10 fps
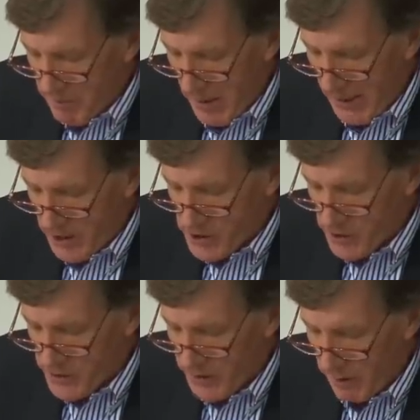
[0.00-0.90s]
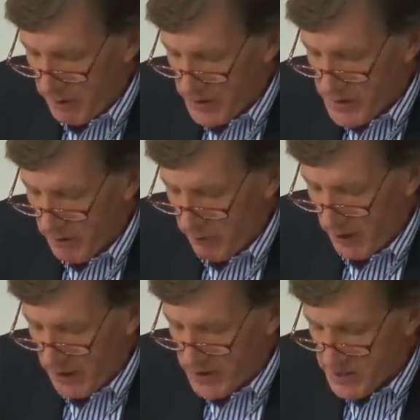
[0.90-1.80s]
many insurance companies have
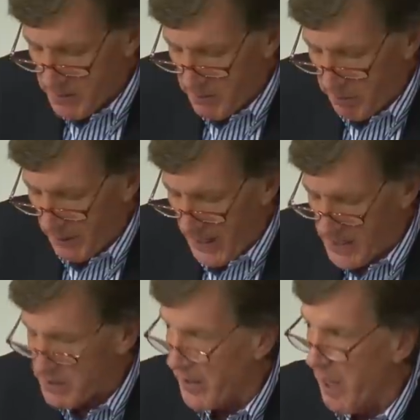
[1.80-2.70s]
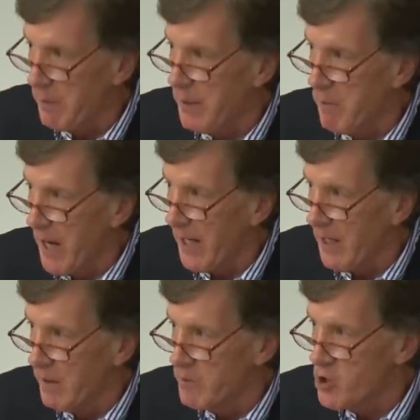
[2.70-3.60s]
released plans, and I mean
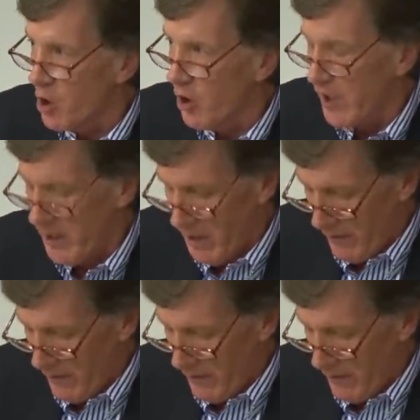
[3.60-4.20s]
many, the majority,